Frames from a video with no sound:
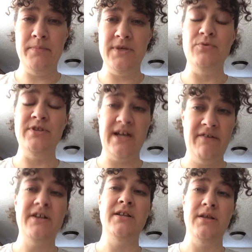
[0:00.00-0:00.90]
you would
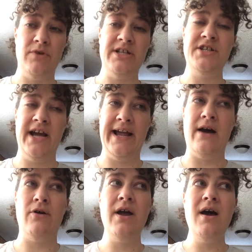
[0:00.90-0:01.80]
definitely want to check
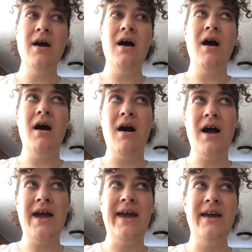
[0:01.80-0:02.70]
out.
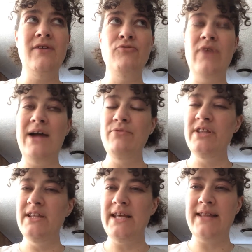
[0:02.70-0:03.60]
I
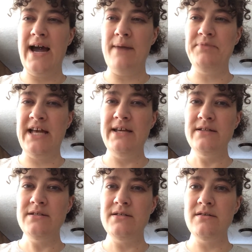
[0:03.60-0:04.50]
really like the app
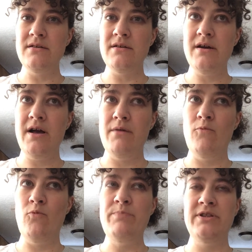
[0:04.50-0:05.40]
lights.
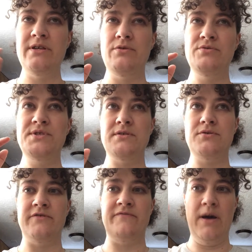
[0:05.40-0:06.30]
We put those
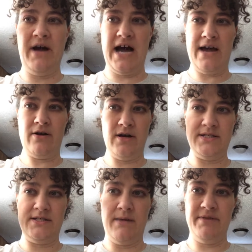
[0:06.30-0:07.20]
sort of up high
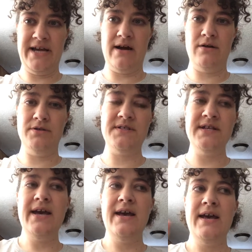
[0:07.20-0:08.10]
across the top of the house,
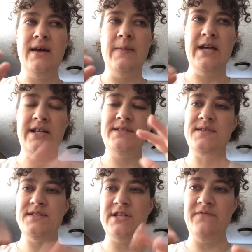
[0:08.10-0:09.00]
and then it's
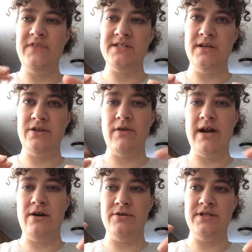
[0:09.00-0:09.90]
the stuff that's on the
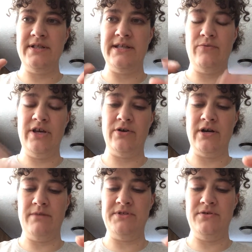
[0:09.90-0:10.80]
ground that we hook
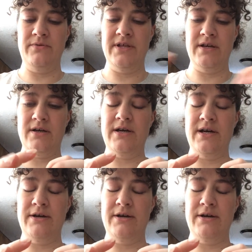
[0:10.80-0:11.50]
up to the